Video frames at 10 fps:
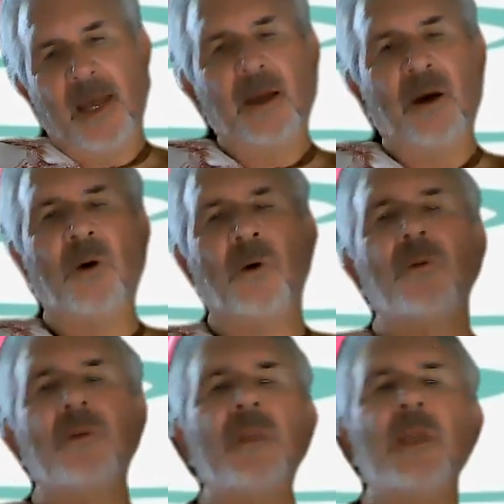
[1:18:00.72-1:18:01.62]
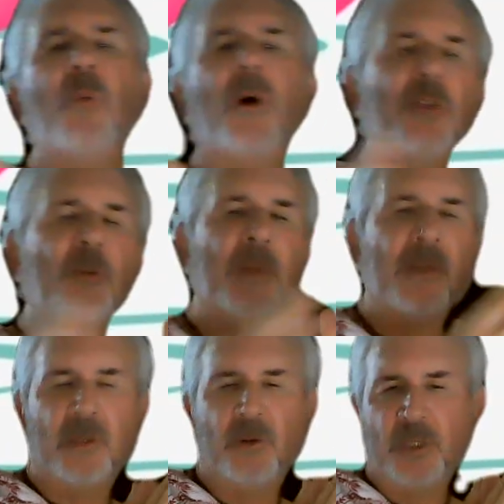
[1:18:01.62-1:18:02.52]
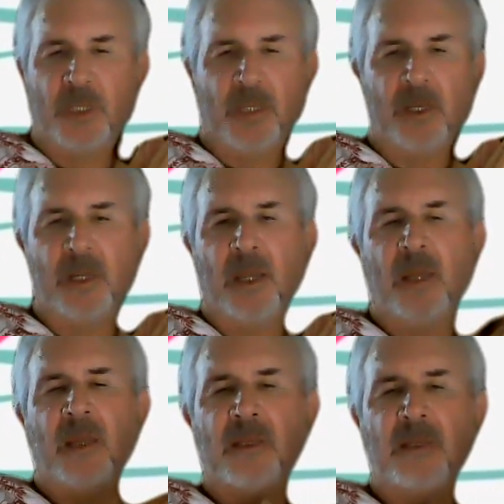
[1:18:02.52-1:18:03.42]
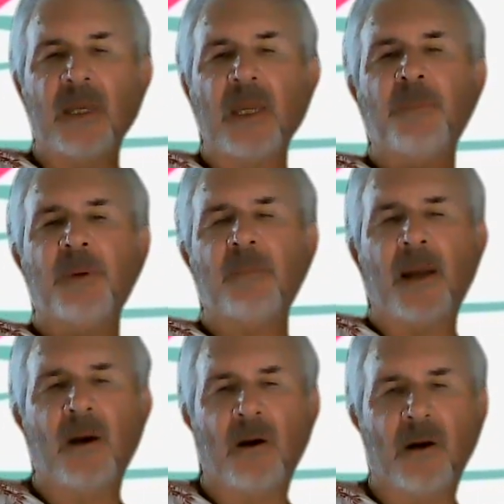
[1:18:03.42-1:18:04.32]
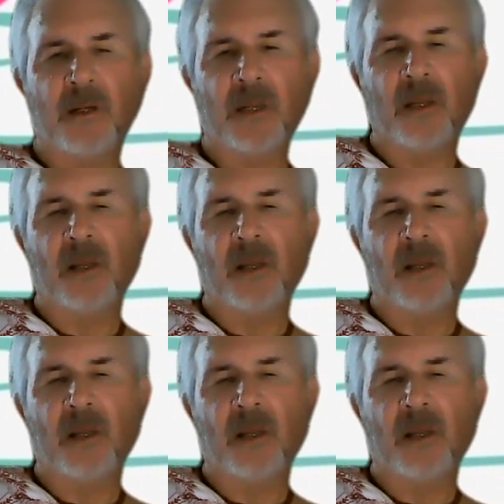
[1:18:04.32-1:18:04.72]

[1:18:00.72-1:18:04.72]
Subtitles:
I only want to be associated deep in my heart